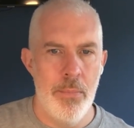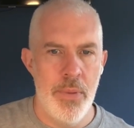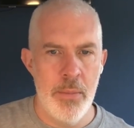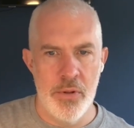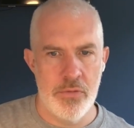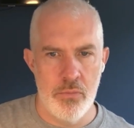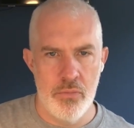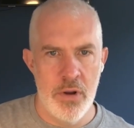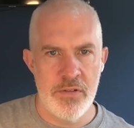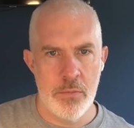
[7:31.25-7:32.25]
people's
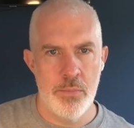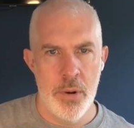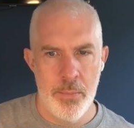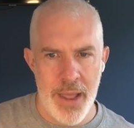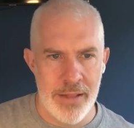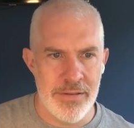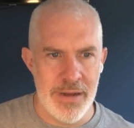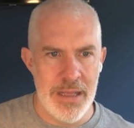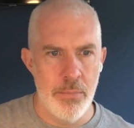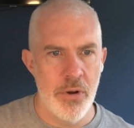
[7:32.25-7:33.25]
risk
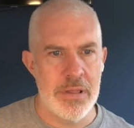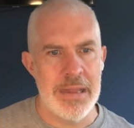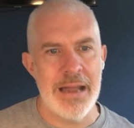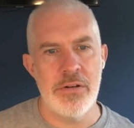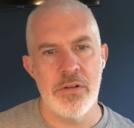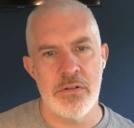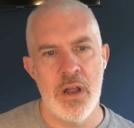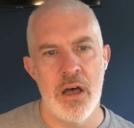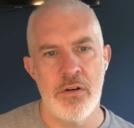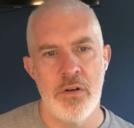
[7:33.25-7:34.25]
propensity, but that does
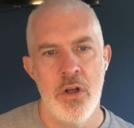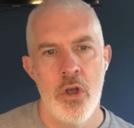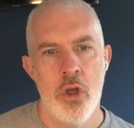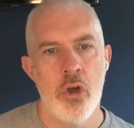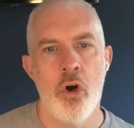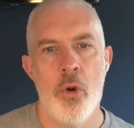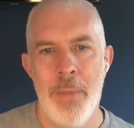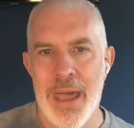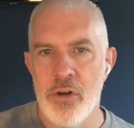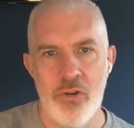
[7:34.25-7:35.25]
not come
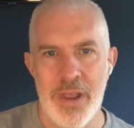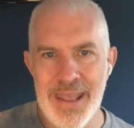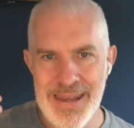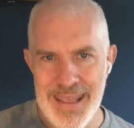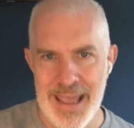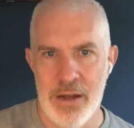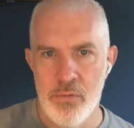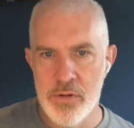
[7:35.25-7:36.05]
out in the end